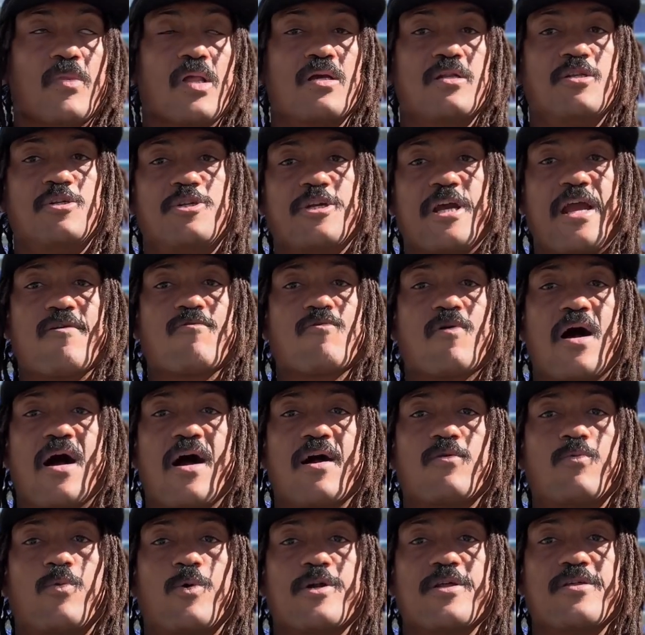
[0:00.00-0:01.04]

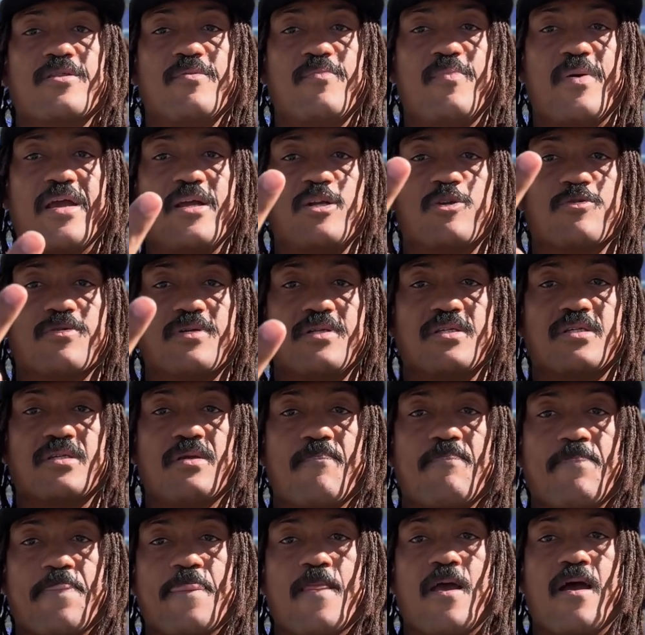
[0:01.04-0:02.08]
J-Rock, one of the patrons,
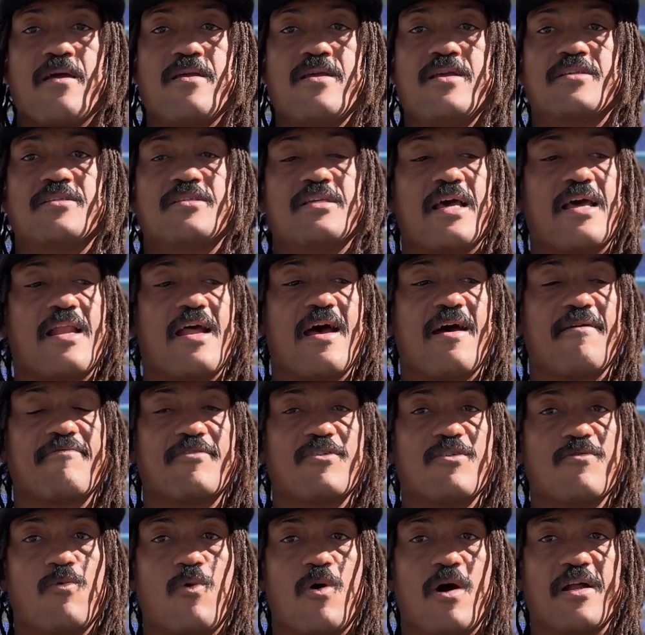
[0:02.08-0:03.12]
he said
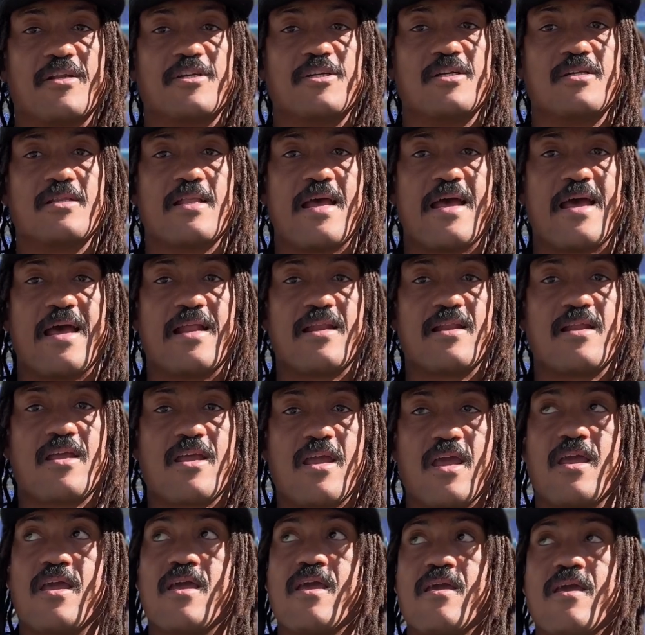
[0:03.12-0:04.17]
after watching that,
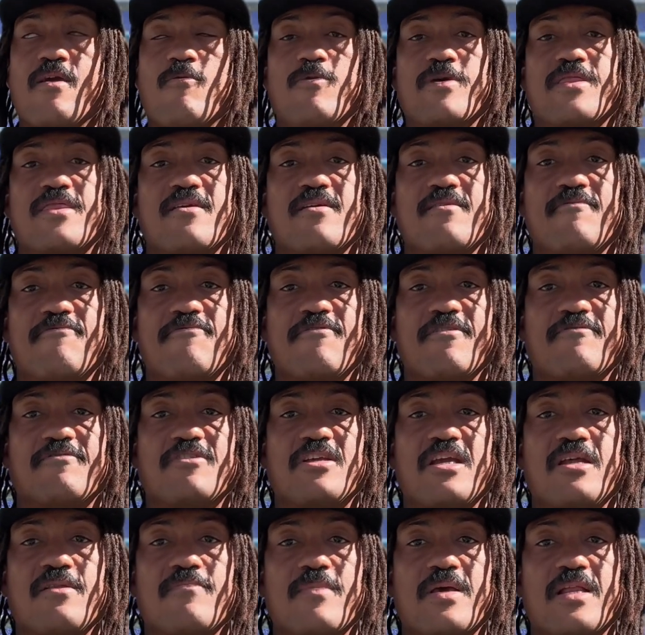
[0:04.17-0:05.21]
within
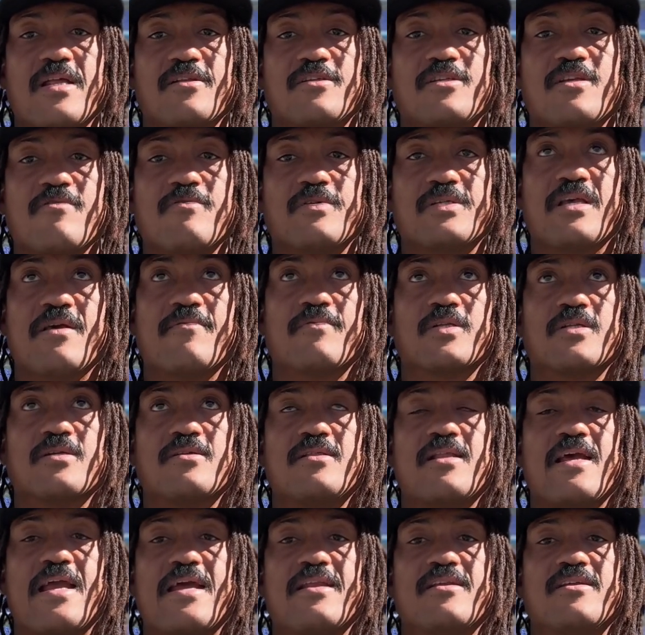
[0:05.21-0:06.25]
15 minutes, he was able to
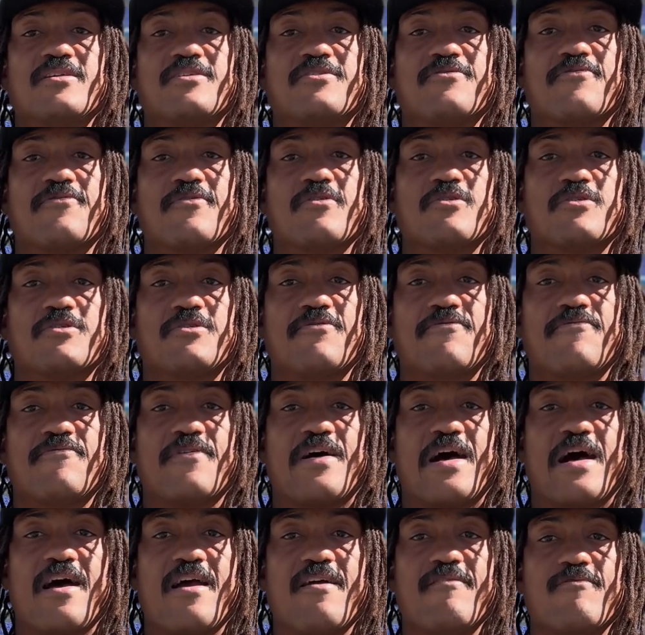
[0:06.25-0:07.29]
land his first
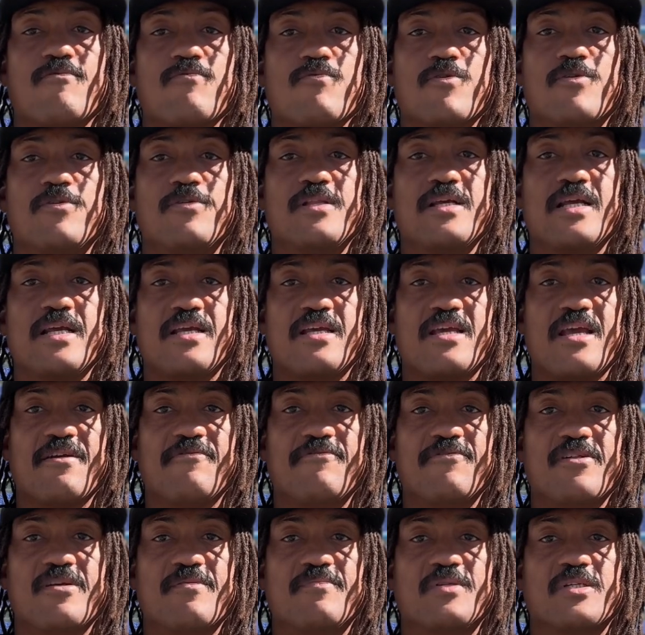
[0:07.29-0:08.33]
5 rolling
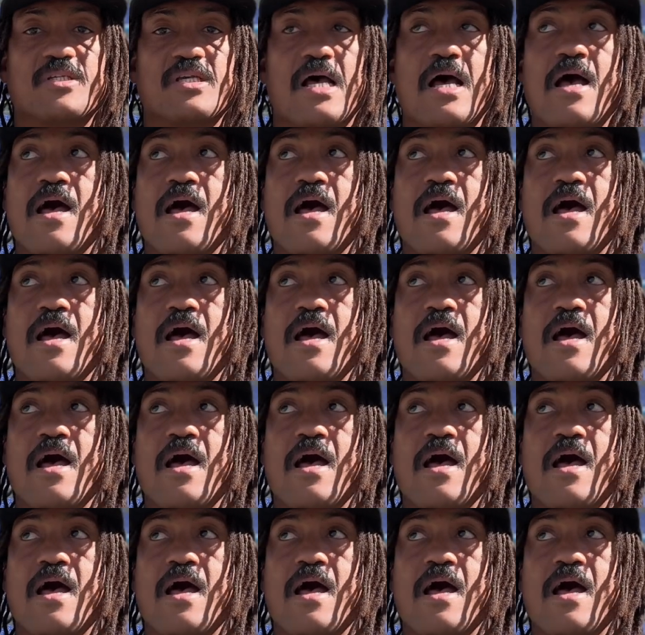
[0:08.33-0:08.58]
kickflips.